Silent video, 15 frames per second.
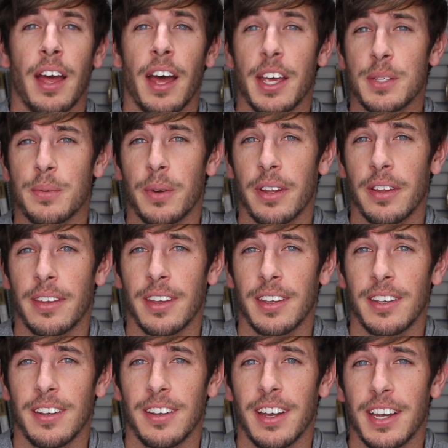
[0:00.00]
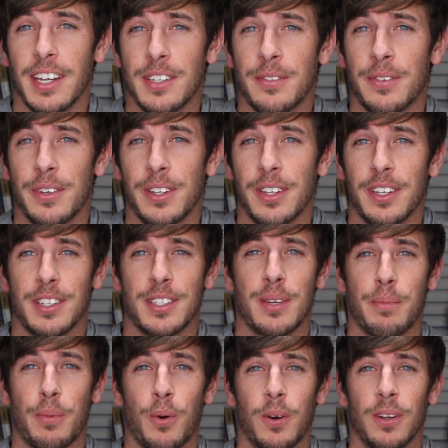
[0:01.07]
I just want to thank you guys for the
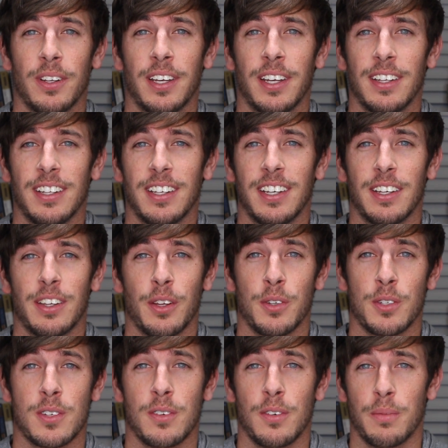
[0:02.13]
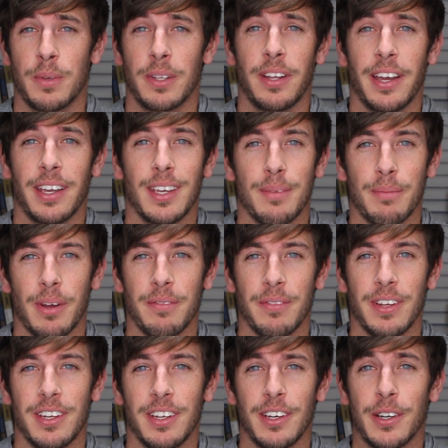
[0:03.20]
support lately and those who have been liking my
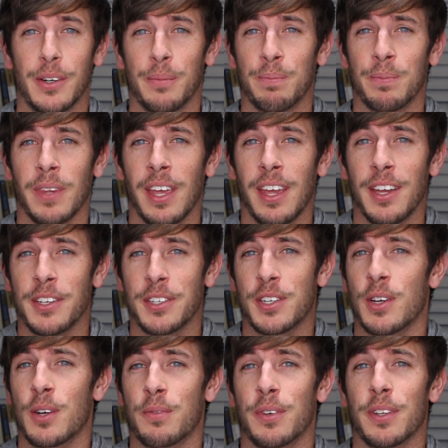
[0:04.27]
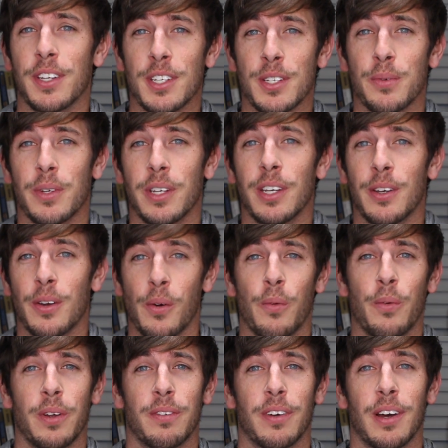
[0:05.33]
video. So for this week,
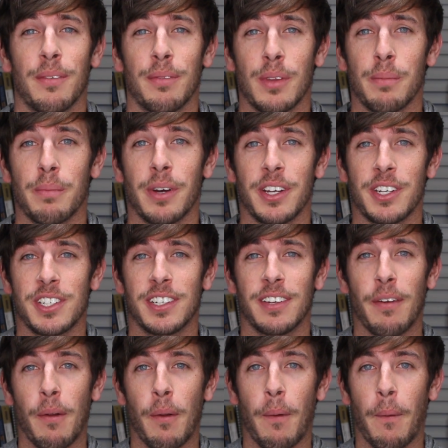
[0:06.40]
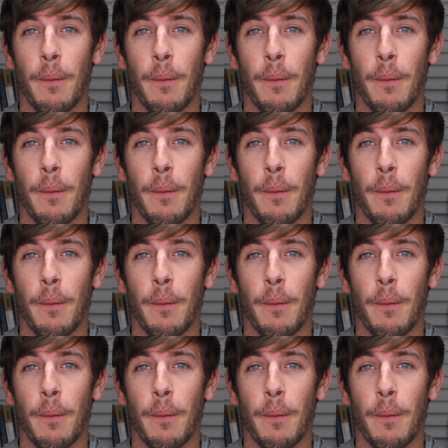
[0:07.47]
we've upped the budget.